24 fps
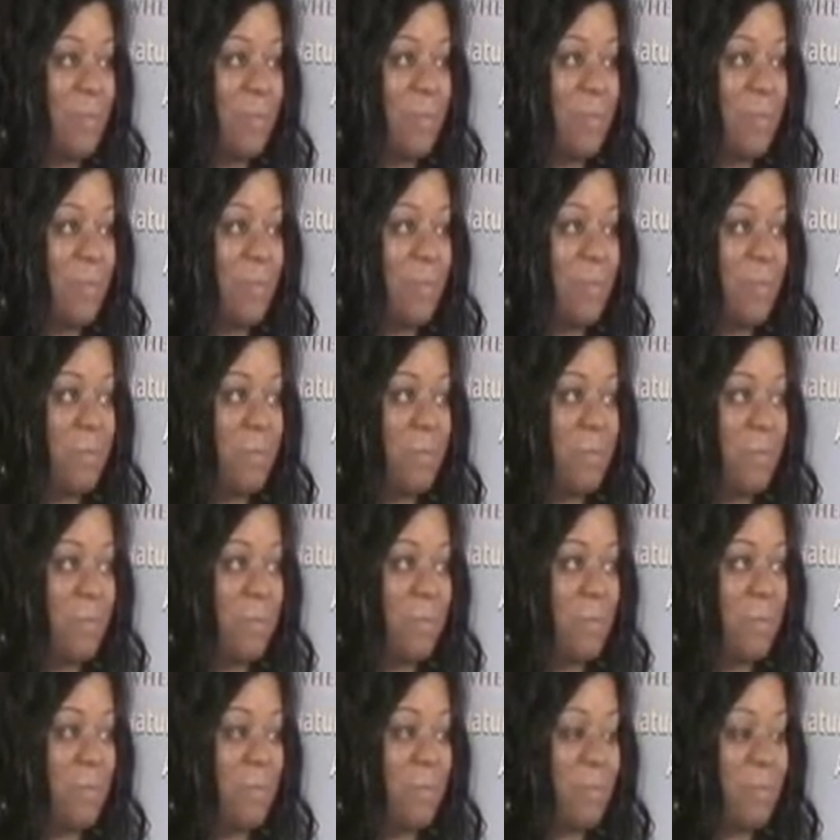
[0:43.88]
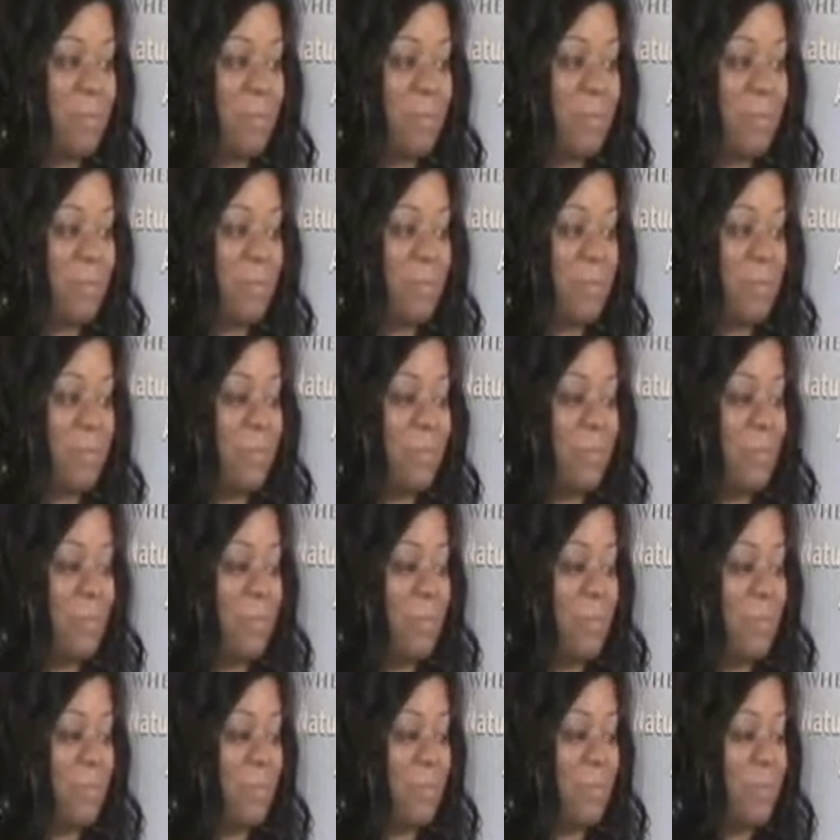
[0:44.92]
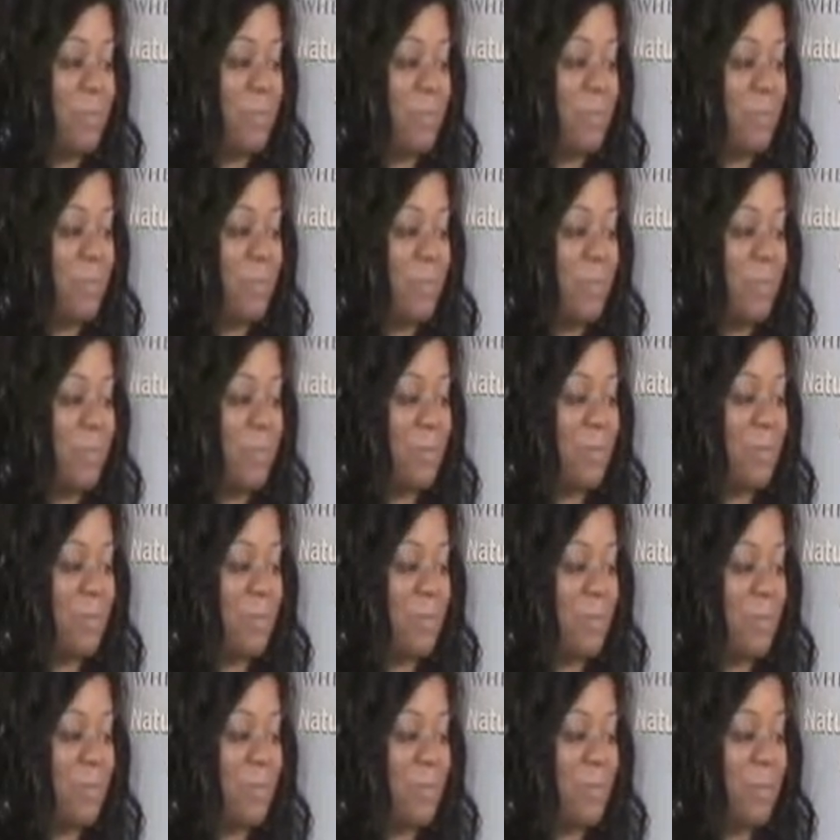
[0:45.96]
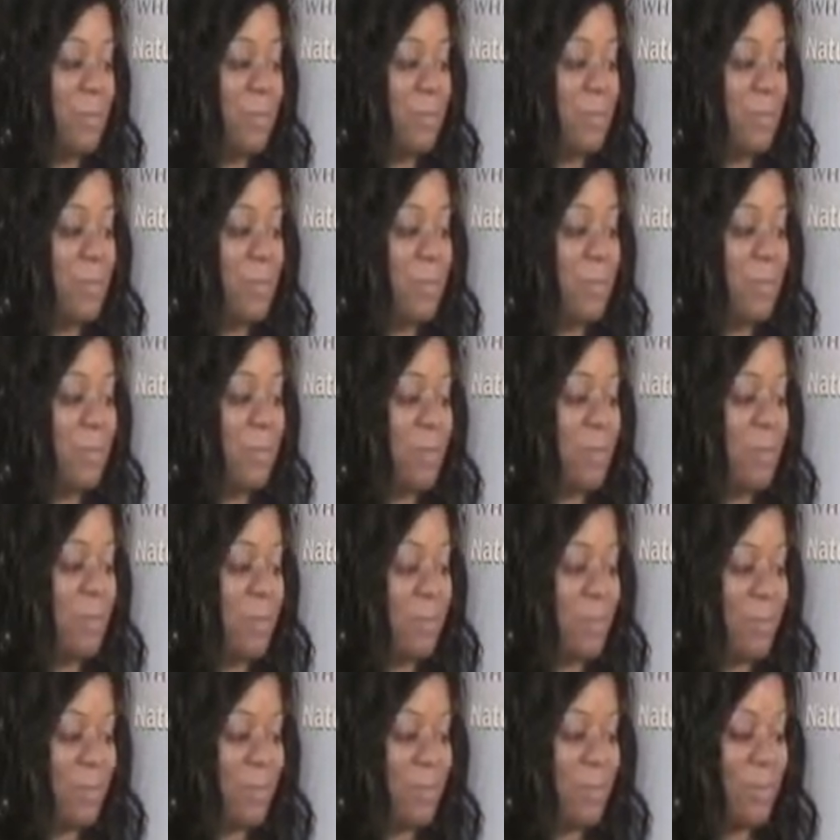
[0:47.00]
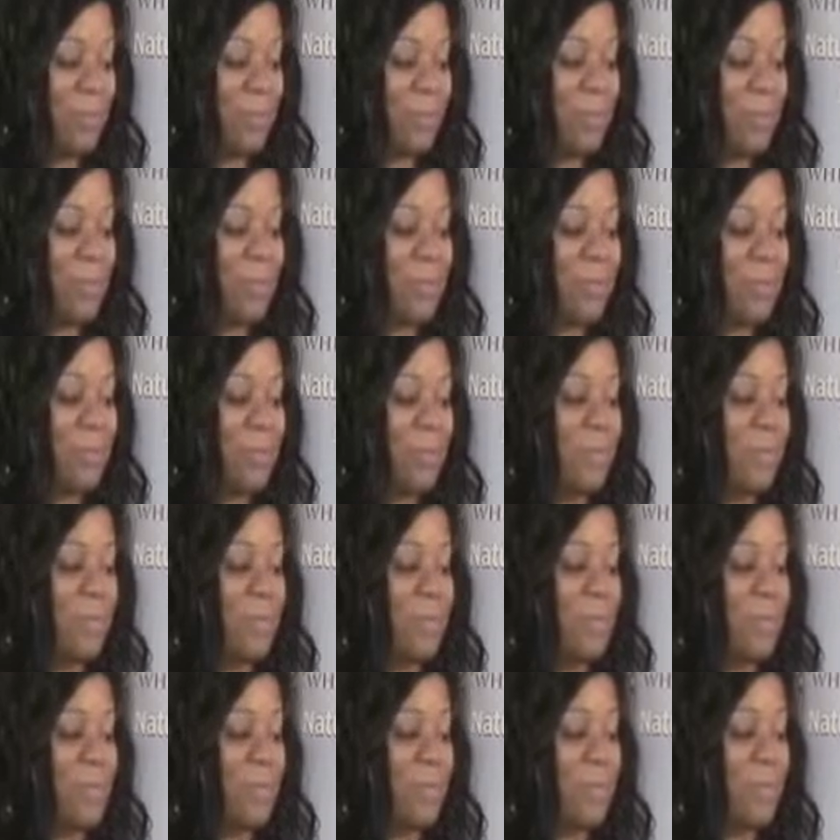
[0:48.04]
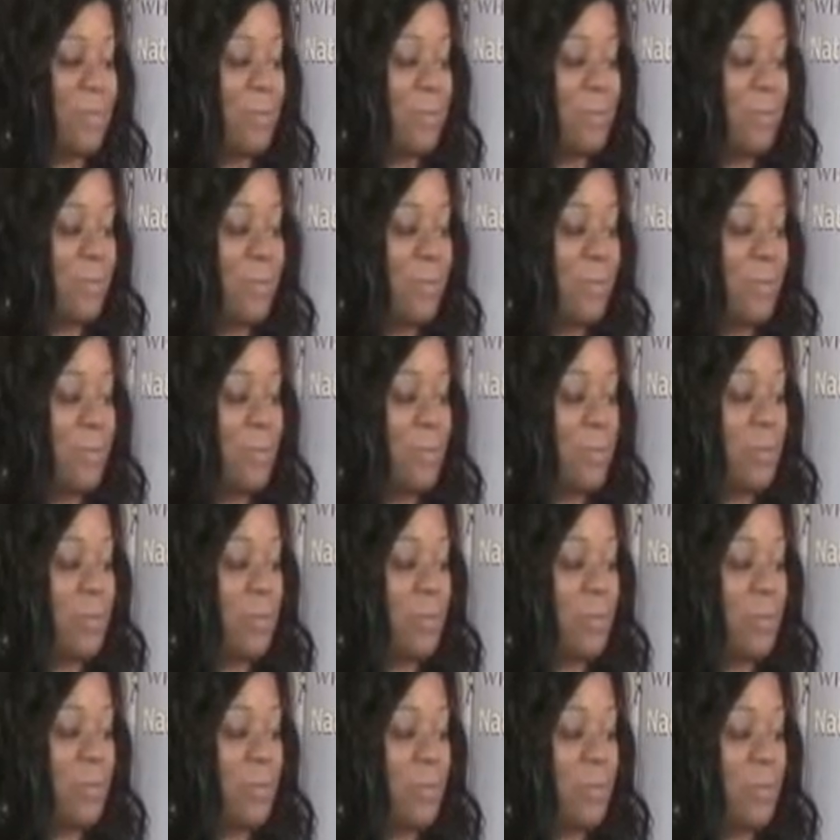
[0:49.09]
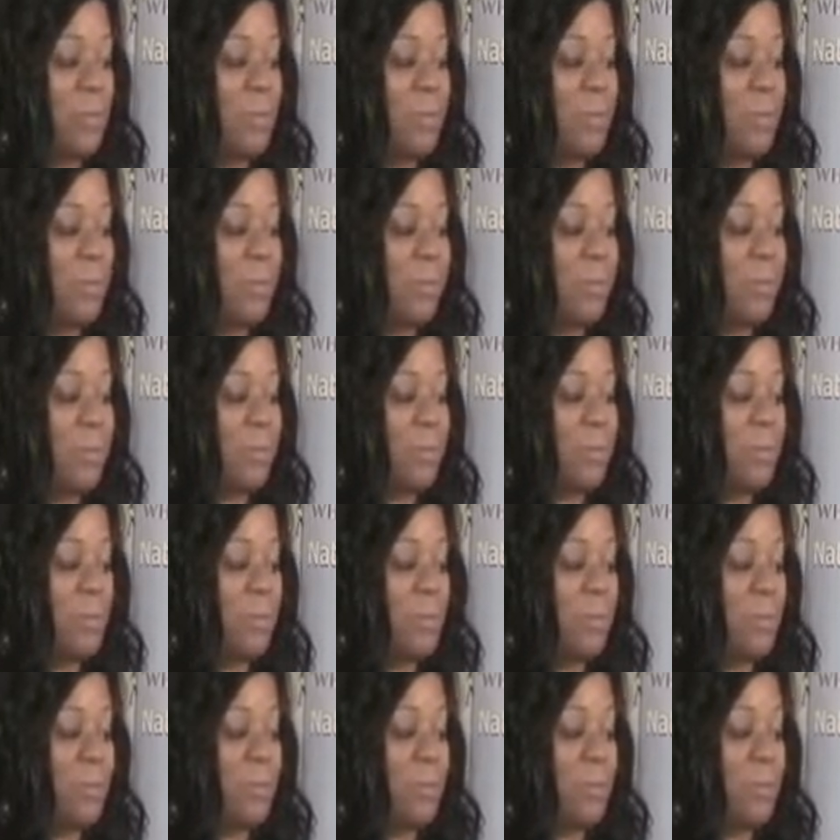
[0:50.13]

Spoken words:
[no speech]